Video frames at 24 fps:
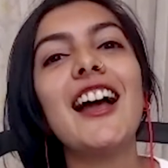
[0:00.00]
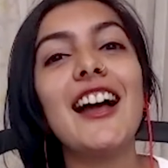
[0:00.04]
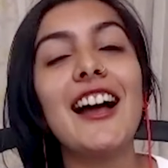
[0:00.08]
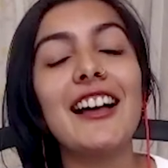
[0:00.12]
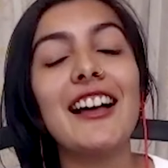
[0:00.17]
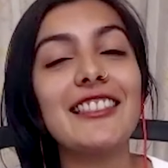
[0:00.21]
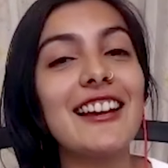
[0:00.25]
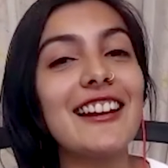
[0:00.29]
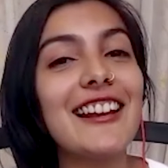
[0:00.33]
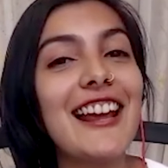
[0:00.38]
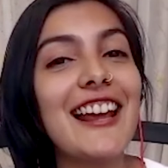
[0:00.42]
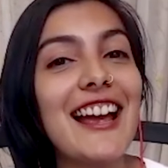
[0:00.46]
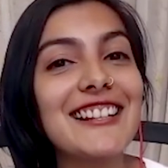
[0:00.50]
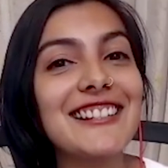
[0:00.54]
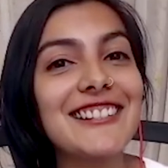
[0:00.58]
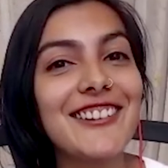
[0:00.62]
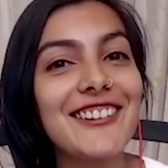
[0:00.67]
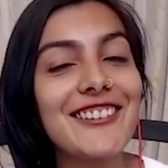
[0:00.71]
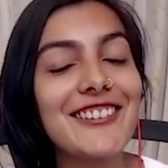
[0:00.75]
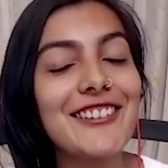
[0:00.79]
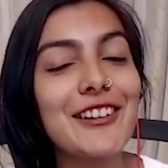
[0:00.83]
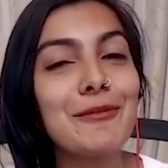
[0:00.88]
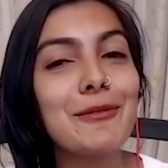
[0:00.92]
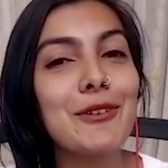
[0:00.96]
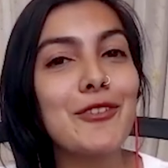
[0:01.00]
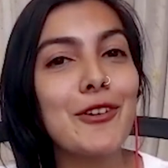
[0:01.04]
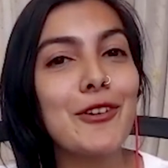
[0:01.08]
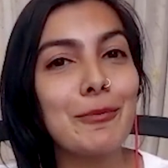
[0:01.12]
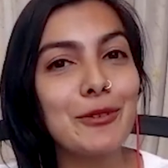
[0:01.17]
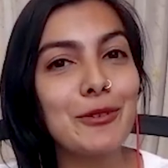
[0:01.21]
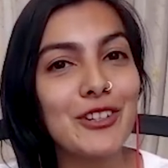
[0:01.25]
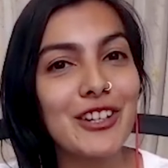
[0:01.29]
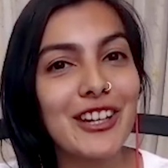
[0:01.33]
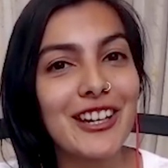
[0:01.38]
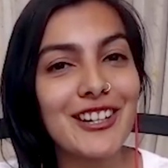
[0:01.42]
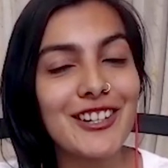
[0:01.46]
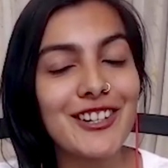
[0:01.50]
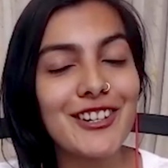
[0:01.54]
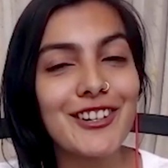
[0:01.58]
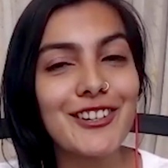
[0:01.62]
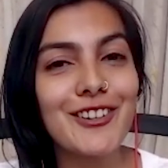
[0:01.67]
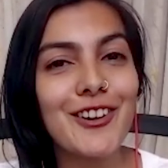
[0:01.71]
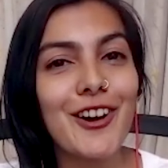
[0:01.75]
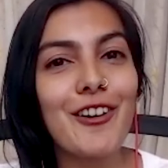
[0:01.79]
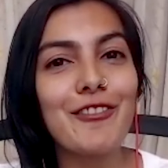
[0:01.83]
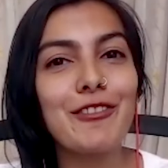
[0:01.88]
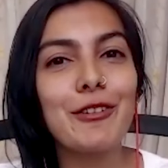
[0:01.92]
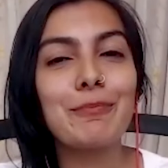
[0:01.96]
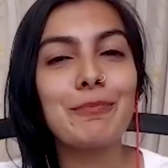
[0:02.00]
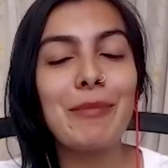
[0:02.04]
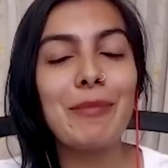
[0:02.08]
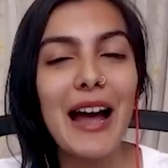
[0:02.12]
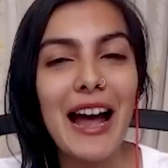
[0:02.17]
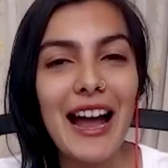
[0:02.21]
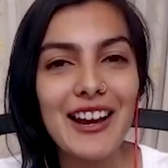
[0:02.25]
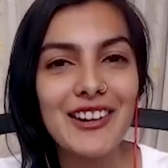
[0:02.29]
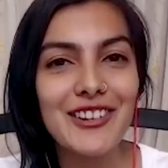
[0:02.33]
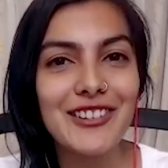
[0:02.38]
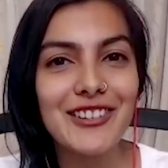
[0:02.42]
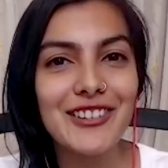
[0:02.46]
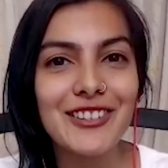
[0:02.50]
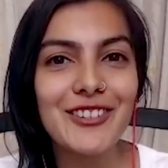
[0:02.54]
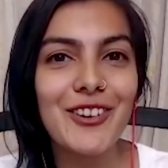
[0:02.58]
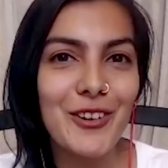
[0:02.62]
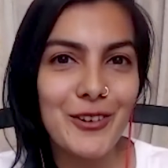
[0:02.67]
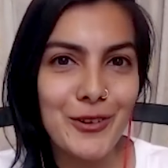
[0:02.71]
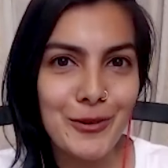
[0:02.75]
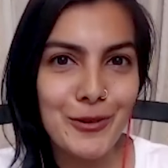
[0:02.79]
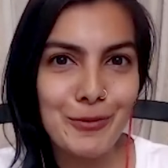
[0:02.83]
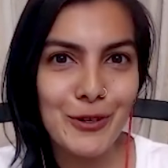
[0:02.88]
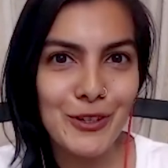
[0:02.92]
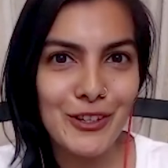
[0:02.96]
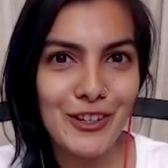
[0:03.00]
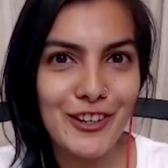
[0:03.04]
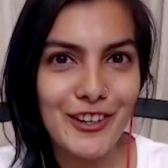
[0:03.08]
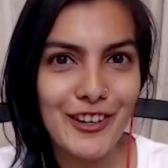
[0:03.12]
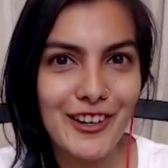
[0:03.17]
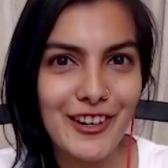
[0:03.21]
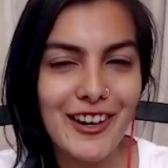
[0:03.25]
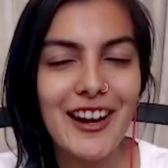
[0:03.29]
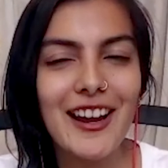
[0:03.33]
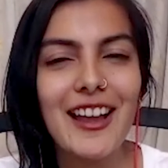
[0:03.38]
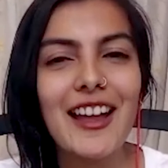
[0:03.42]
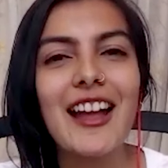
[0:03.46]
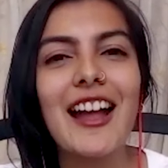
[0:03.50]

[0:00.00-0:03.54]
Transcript: that has earned him a reputation of a passionate entrepreneur.